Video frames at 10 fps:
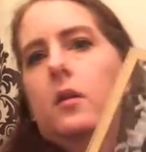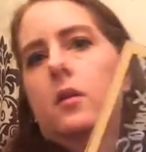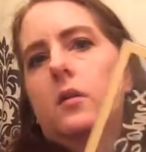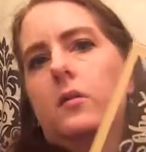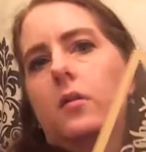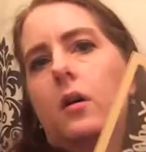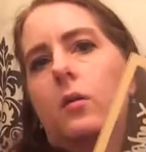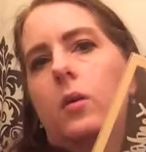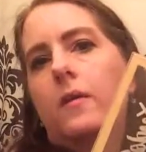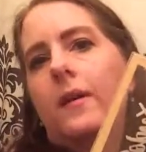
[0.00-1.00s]
the top
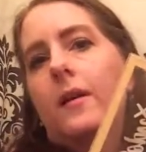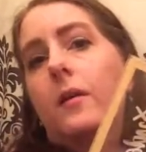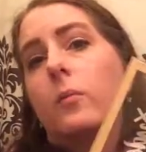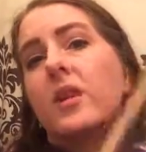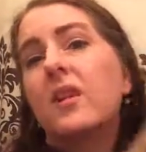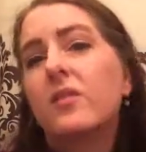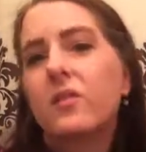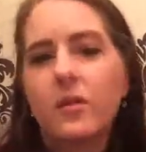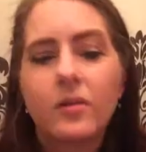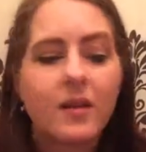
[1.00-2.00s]
one there, and we're going to
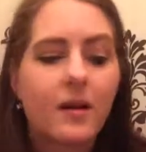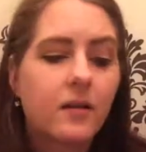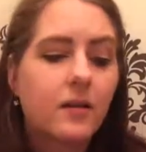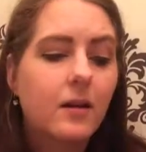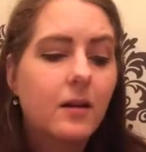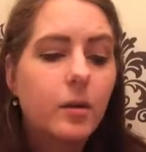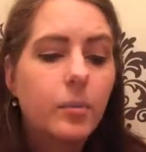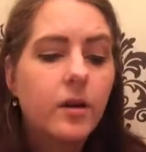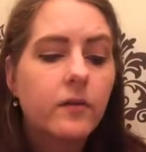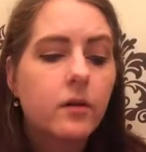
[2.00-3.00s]
use that as a little
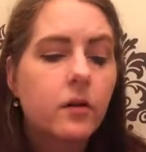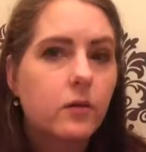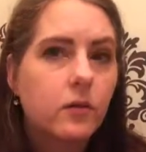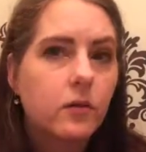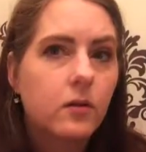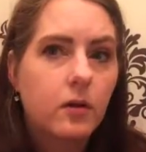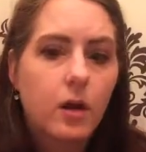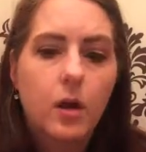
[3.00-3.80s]
bit of a contour.